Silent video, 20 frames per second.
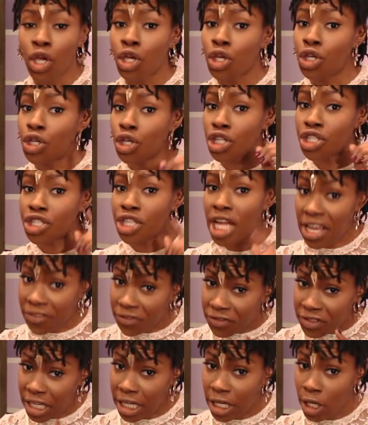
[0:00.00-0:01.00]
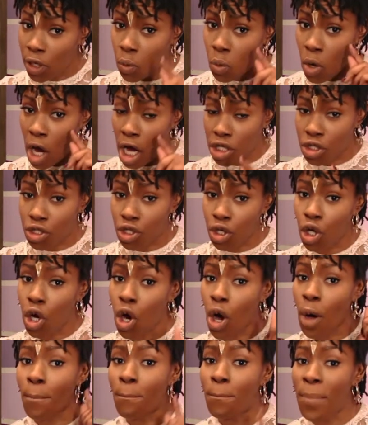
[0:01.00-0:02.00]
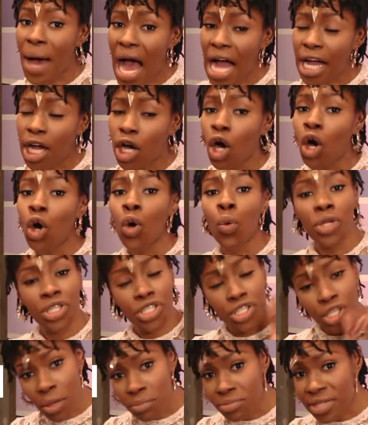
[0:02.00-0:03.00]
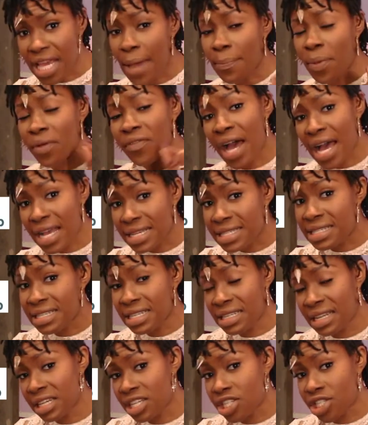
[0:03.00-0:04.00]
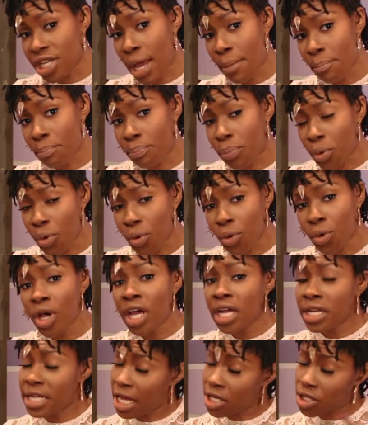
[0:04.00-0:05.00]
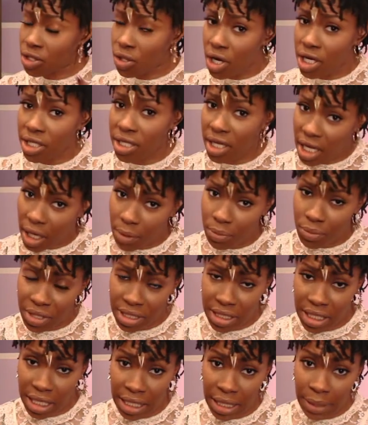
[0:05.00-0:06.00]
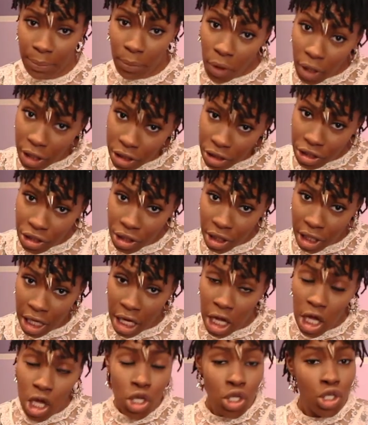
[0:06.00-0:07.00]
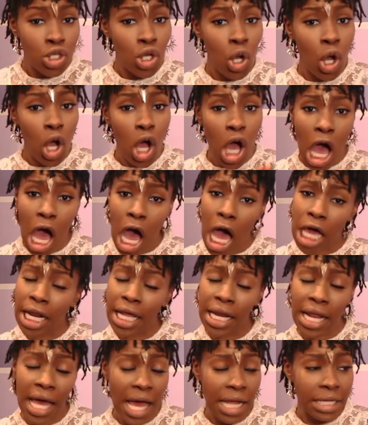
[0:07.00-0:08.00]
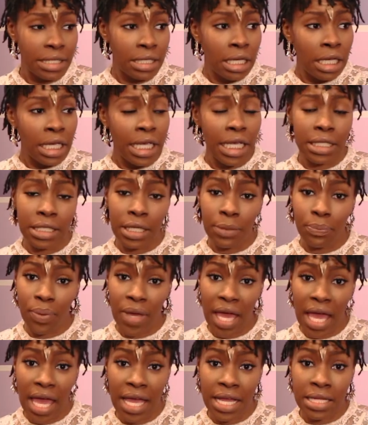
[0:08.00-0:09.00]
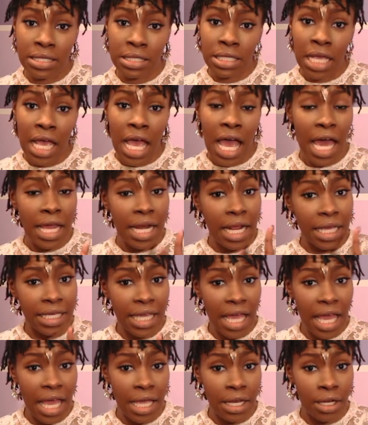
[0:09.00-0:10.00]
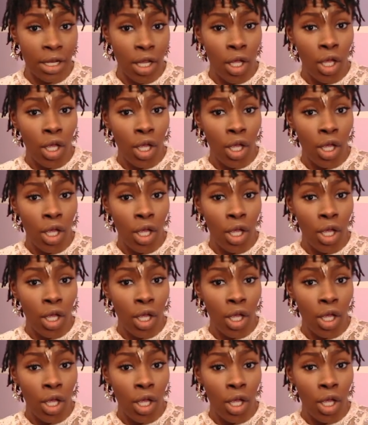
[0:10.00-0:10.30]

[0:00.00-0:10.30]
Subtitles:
you definitely want to go back with some type of acidic shampoo that's going to help retain the moisture. So all of that, it depends. And again,